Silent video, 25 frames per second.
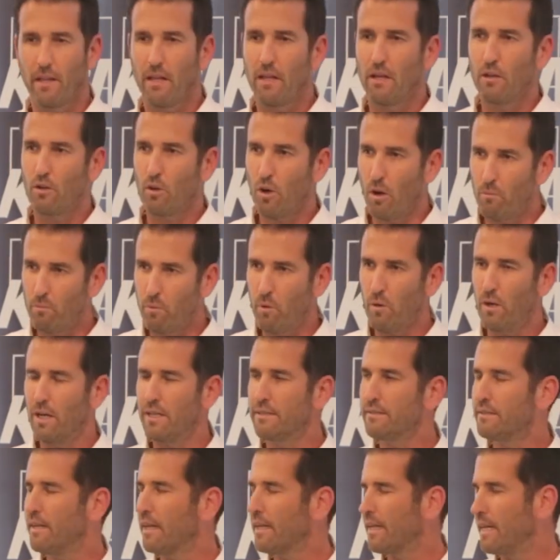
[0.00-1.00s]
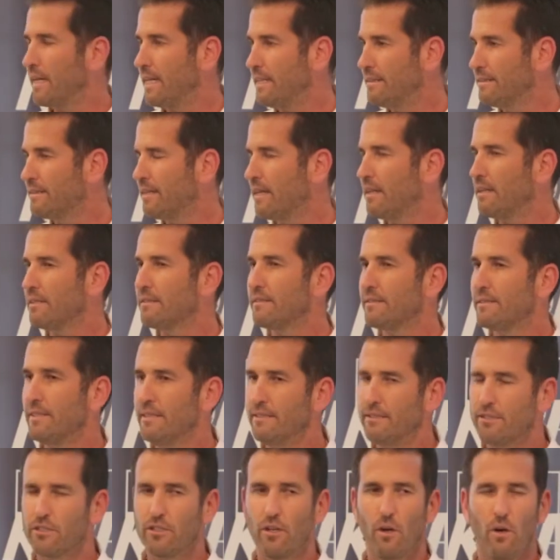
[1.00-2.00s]
corporates like Intel,
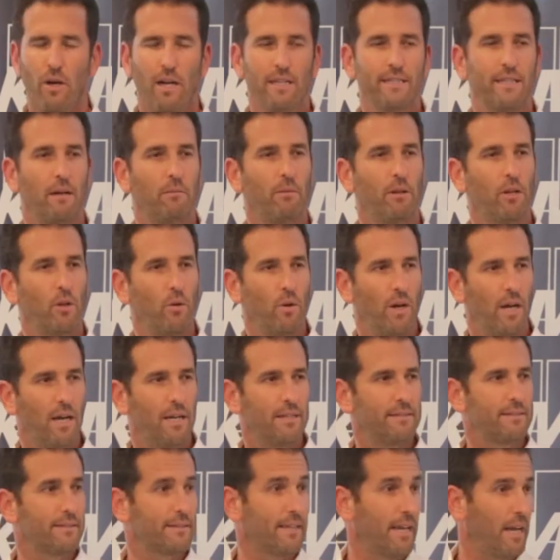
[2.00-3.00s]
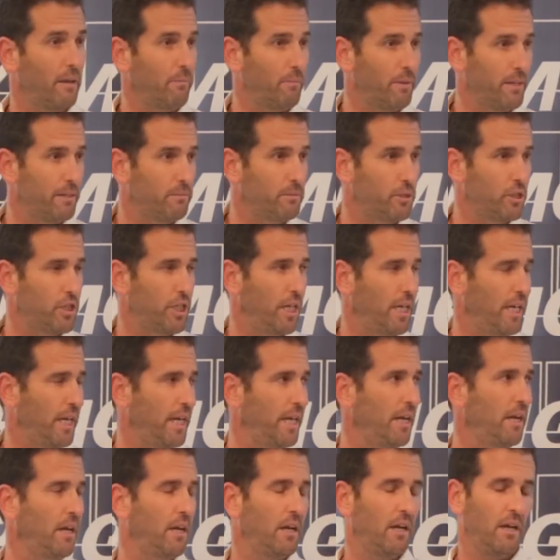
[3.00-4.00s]
Cisco, AWS, KPMG,
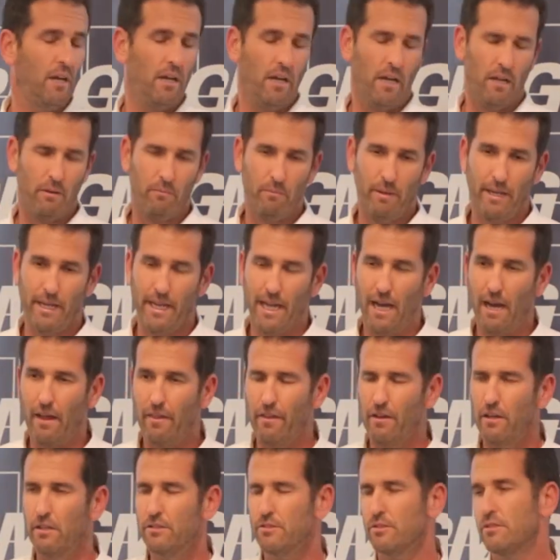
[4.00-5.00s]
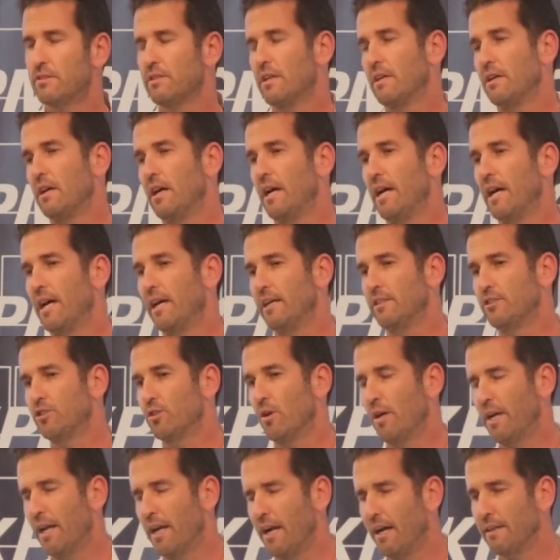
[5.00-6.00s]
and many others
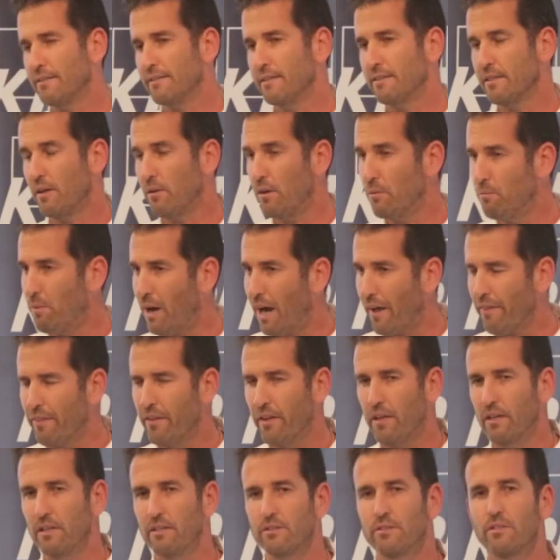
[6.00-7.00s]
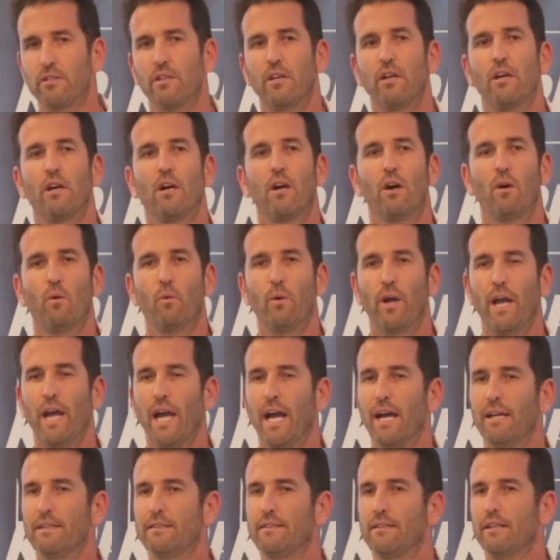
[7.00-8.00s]
joining us as our partners. We
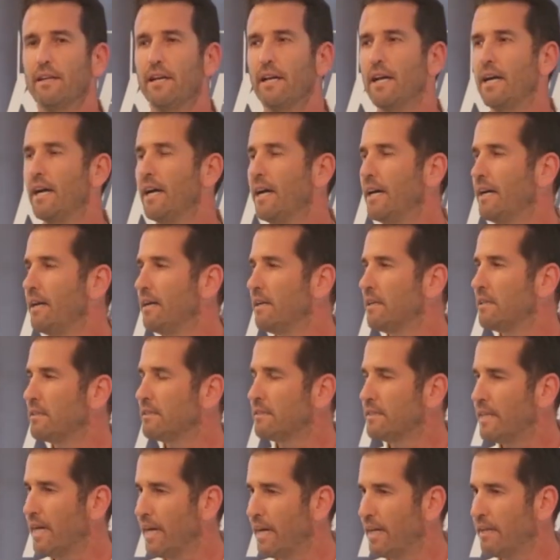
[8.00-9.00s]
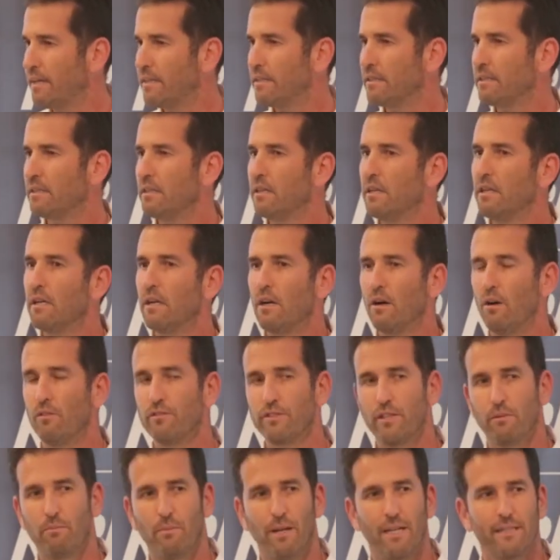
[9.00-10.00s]
had 10 of the
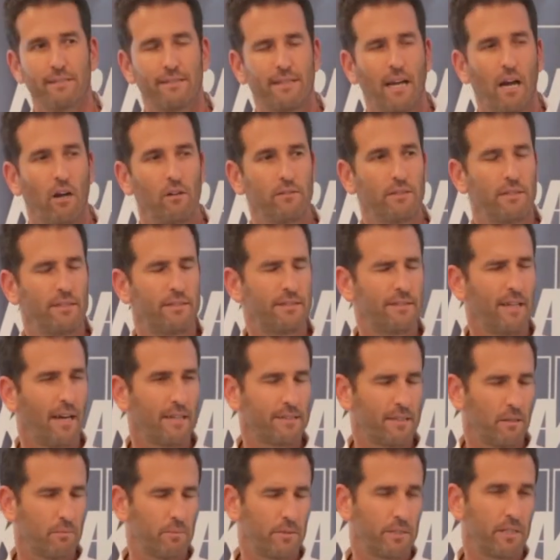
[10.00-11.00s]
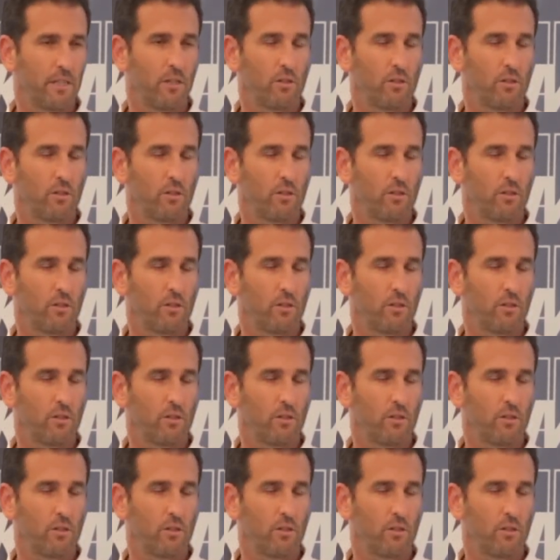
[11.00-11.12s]
best IoT startups in